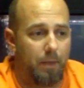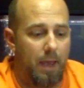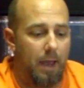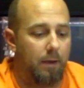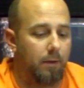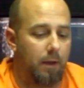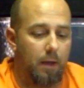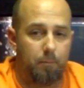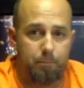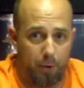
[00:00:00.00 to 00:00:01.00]
and
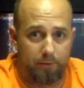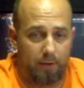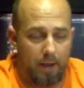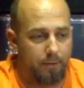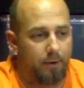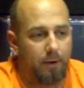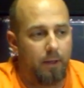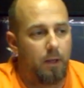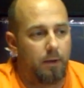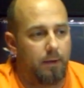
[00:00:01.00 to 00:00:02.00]
put it together.
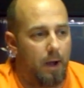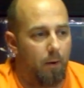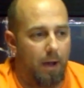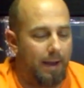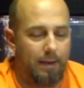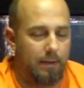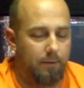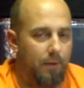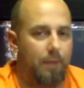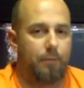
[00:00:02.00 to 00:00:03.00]
Now, I didn't
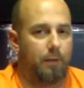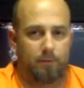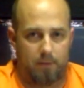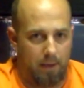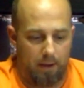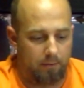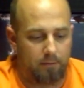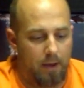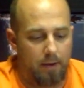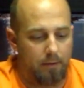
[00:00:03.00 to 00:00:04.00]
invent this thing.
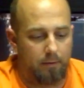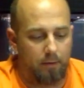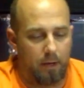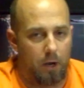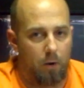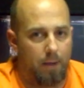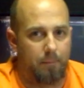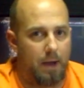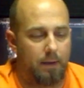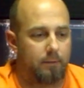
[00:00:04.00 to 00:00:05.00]
It's not, you know,
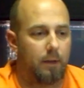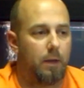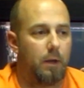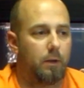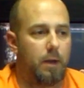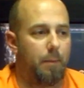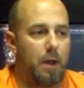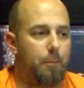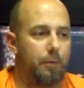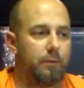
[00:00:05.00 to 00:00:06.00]
I'm not
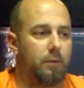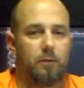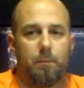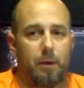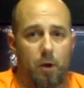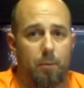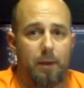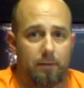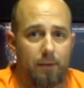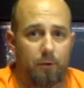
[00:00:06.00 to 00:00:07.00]
coming up with a system that
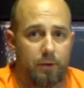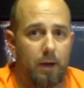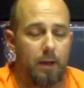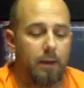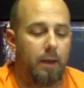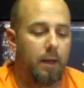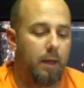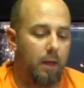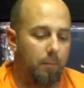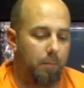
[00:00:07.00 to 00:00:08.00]
nobody's ever done.
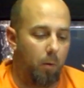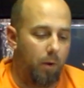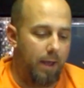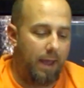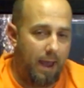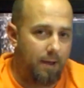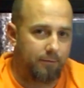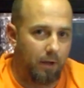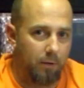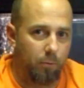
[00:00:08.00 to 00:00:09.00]
But what I
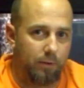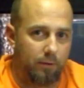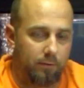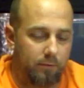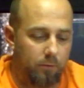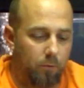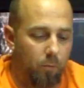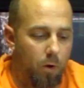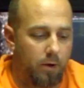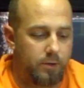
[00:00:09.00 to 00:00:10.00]
have done with this
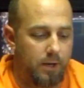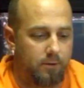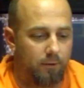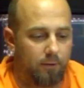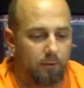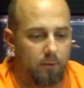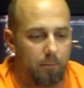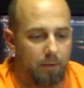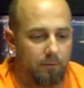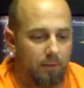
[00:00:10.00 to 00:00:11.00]
water changing
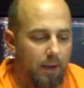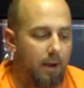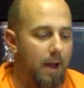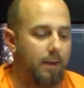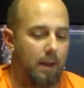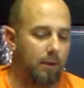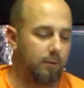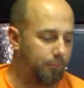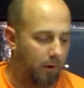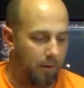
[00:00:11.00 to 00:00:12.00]
system is taken
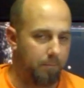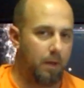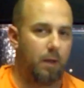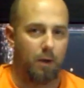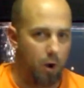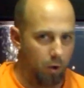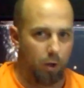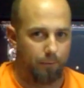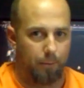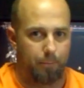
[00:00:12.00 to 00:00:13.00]
ideas from all
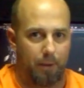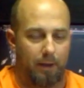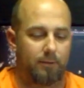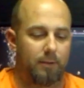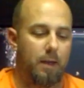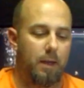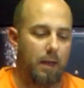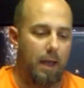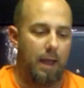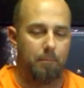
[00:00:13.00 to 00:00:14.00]
over the place
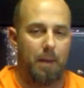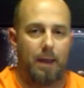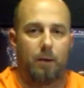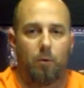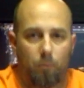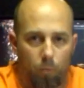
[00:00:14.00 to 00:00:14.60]
and made it,